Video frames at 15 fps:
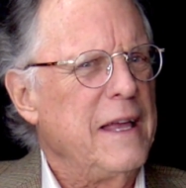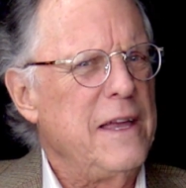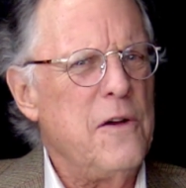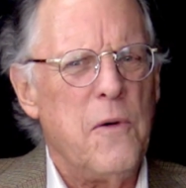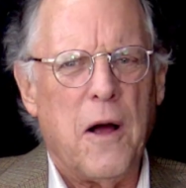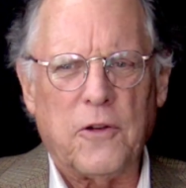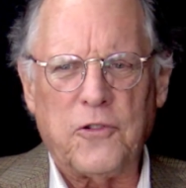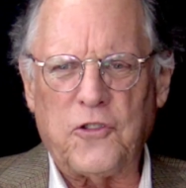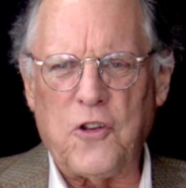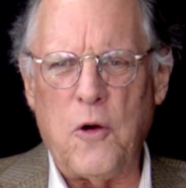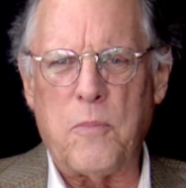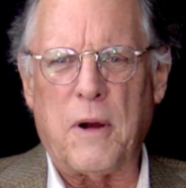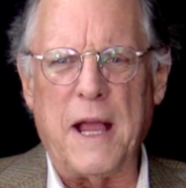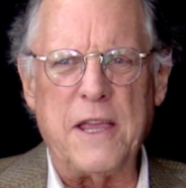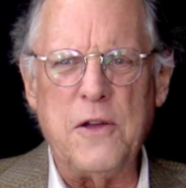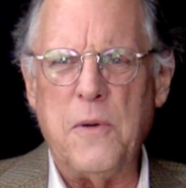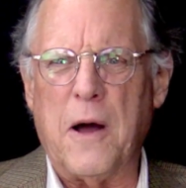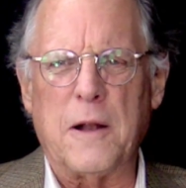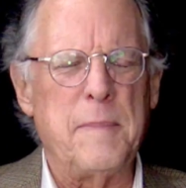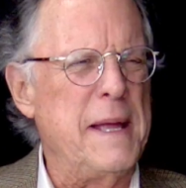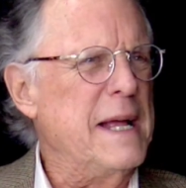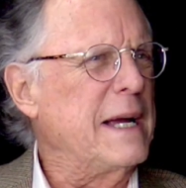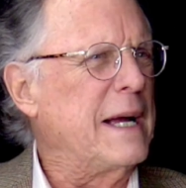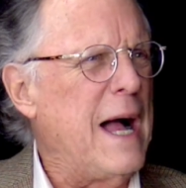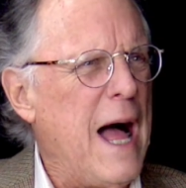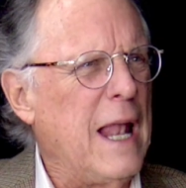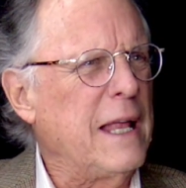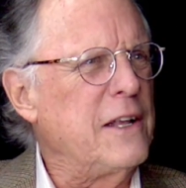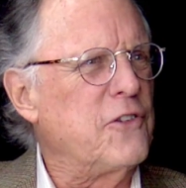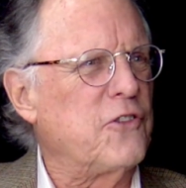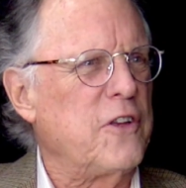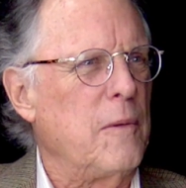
You are so bright, you ought to be mm-hmm. in college